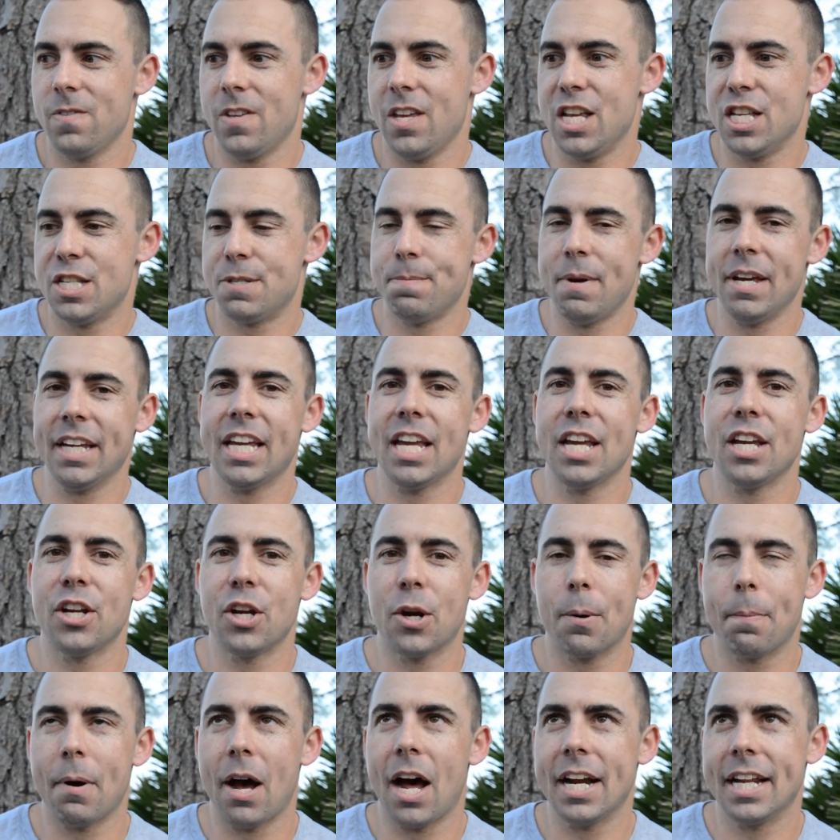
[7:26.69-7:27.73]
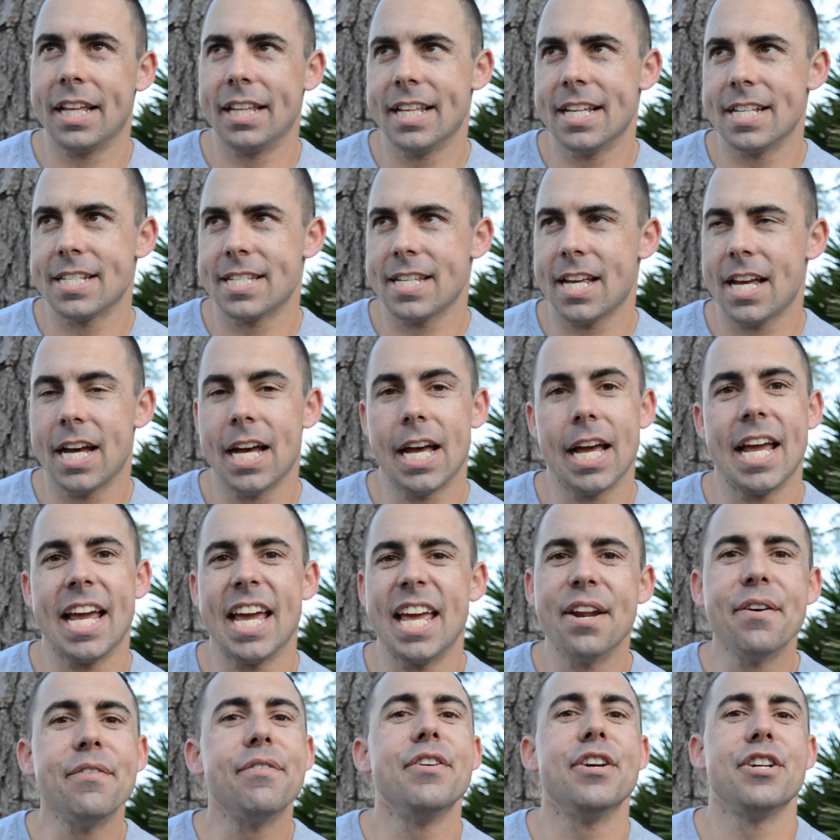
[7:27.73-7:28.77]
is making your body this
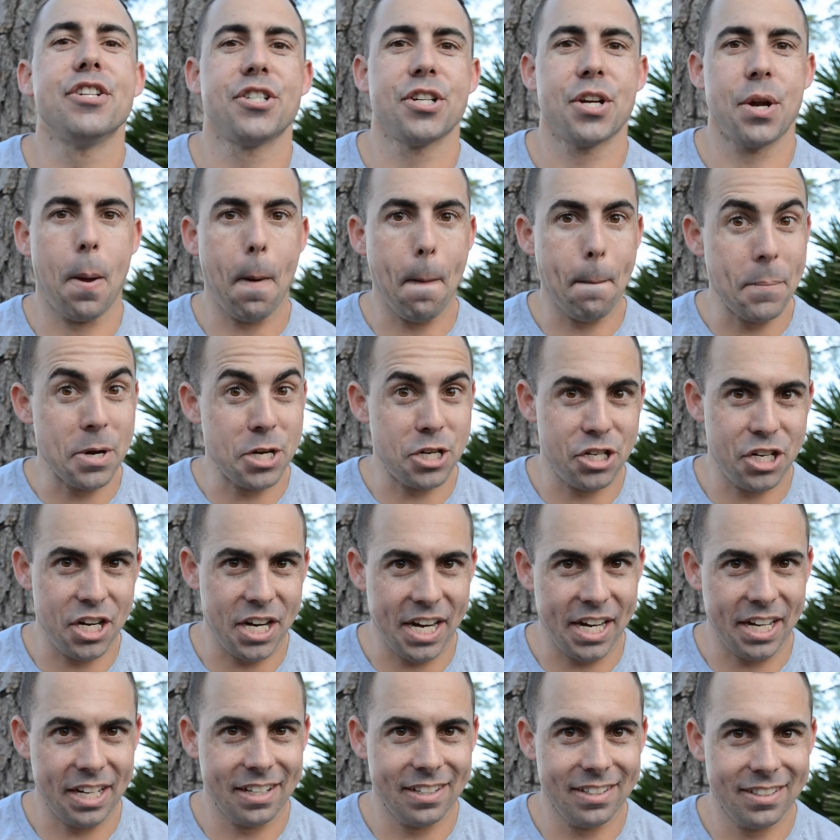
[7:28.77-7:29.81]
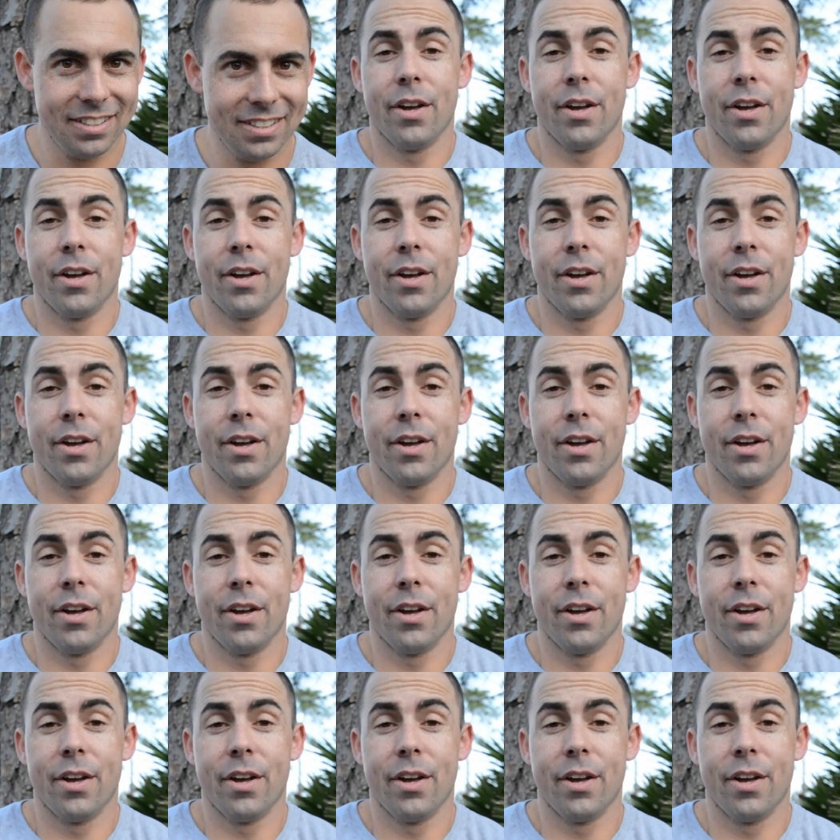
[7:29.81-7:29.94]
inefficient machine.